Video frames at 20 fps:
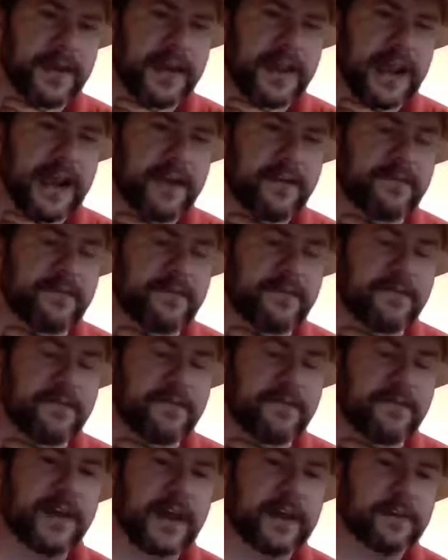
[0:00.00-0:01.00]
kind of
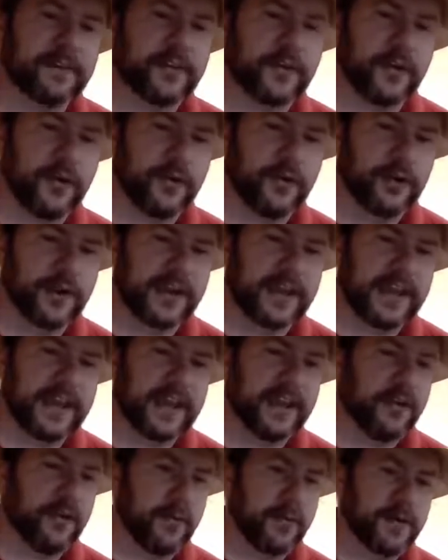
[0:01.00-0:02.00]
moving that circle in
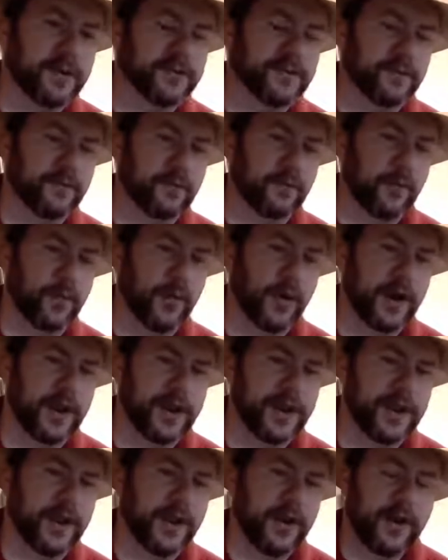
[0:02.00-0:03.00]
increments of
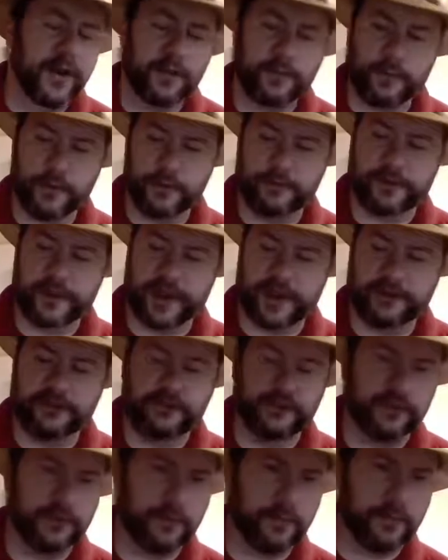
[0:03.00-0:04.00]
one
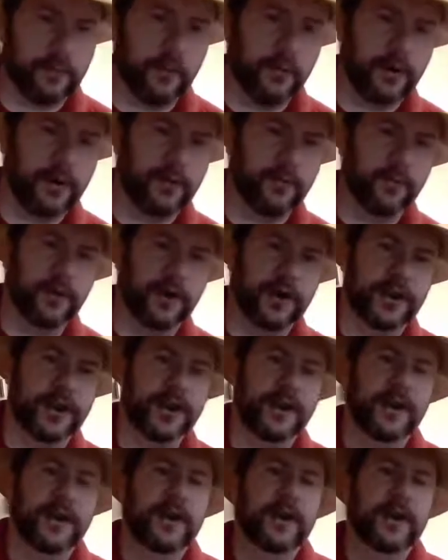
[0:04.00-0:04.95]
rotation or 0.1,